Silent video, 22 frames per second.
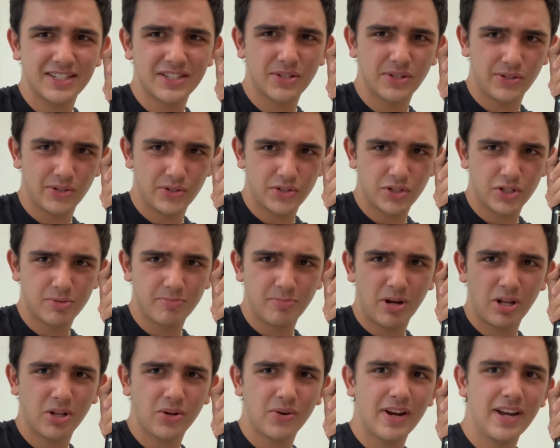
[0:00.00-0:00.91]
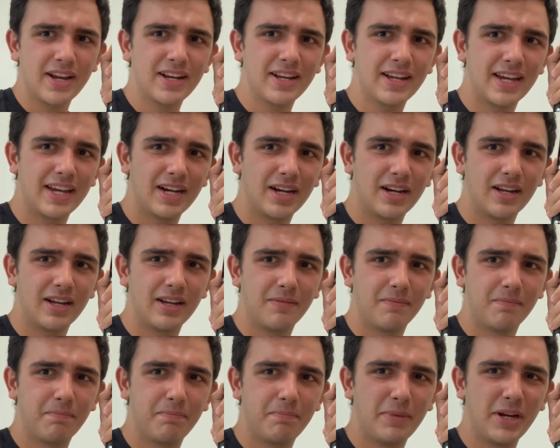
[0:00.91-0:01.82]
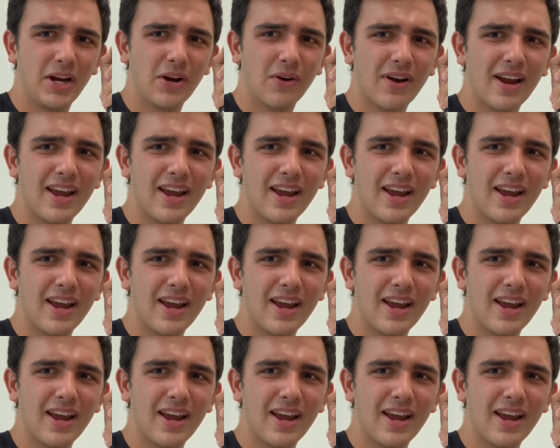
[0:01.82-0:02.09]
So there's a smaller end and a bigger